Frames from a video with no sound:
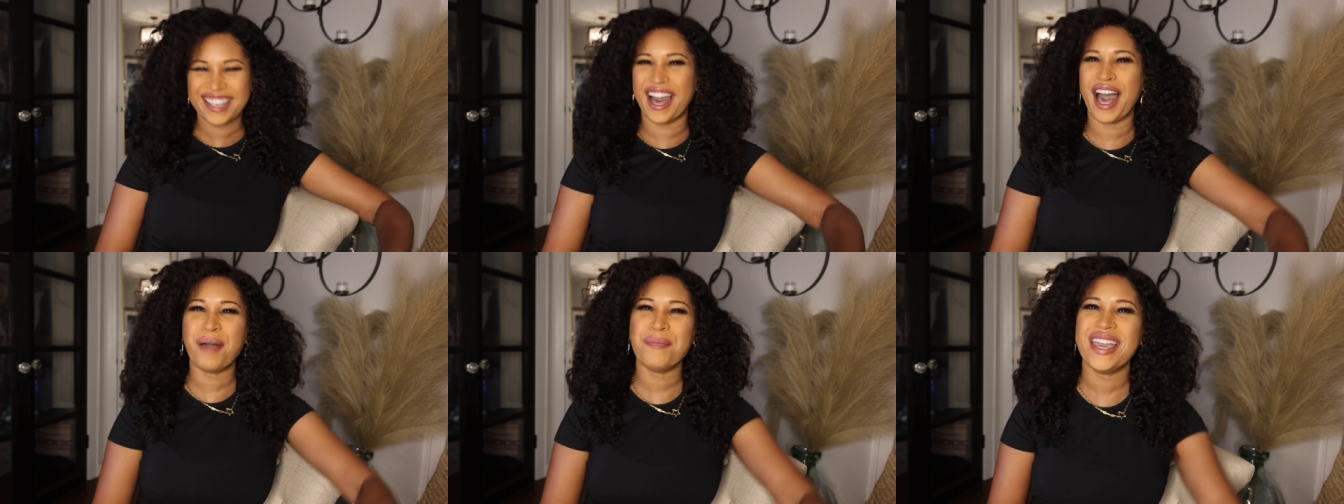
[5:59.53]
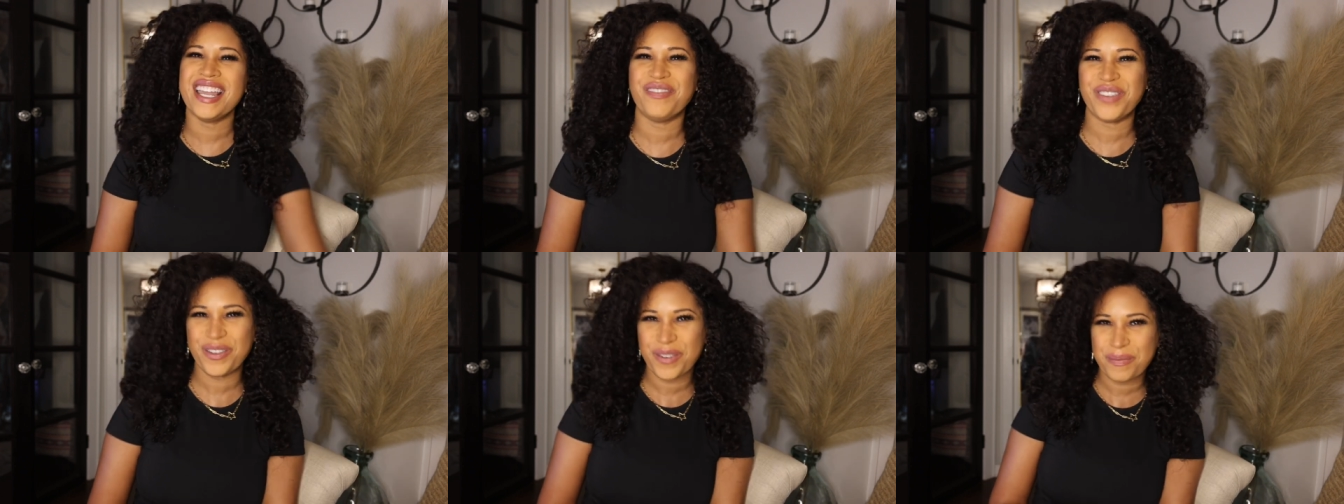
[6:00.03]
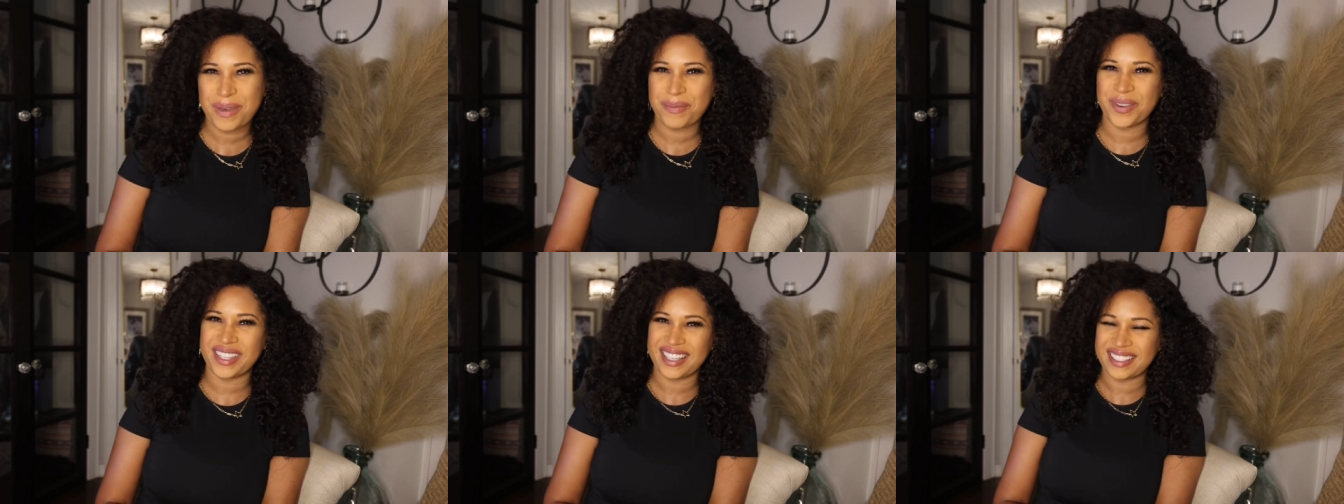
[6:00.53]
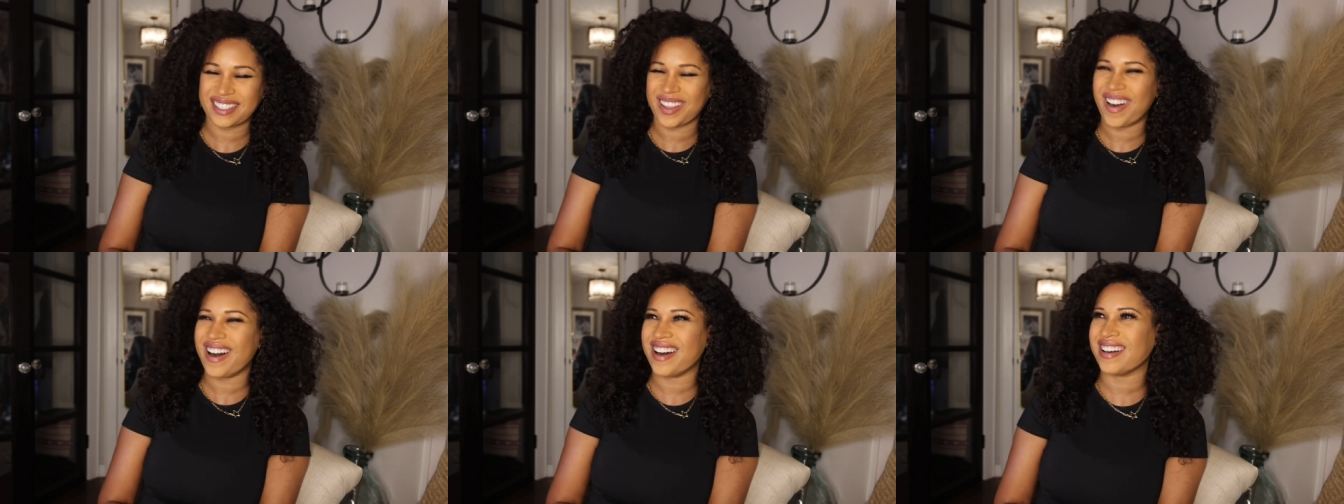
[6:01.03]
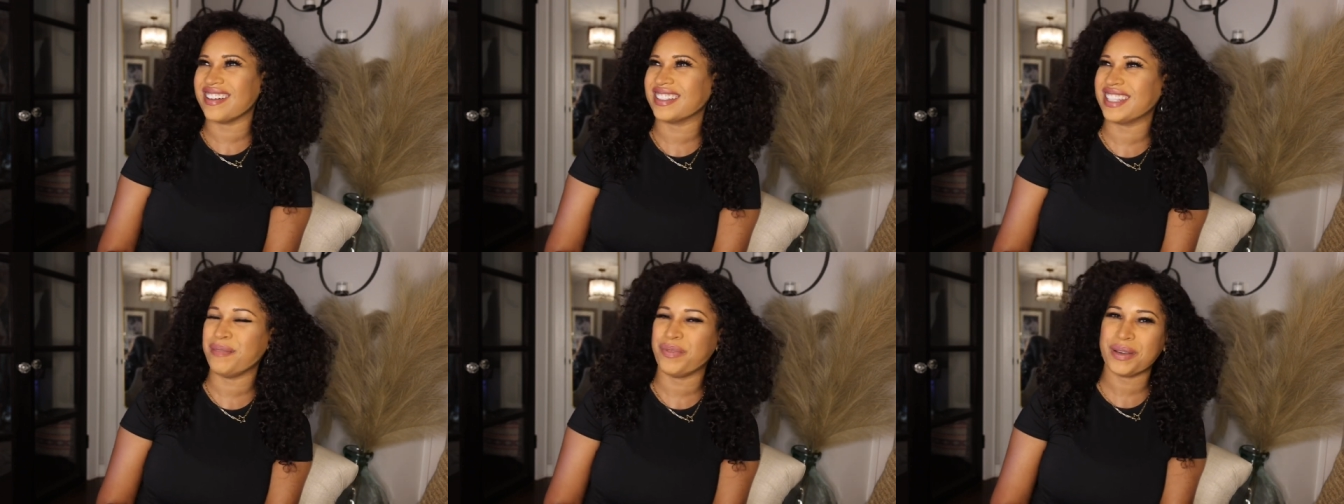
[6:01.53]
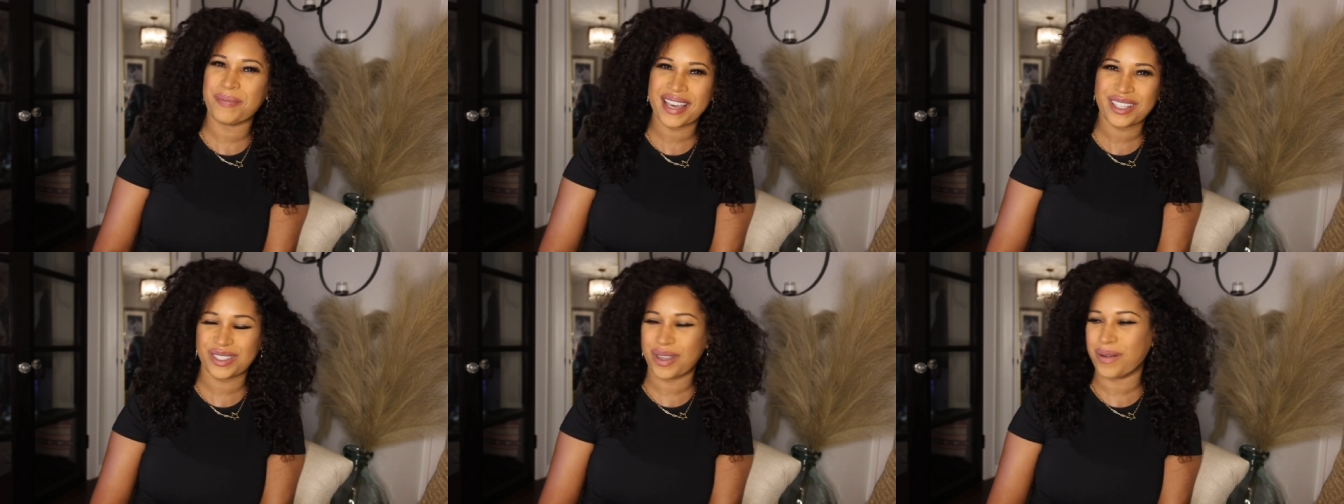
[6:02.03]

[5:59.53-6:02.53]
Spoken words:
Comment if you remember these songs. They bring back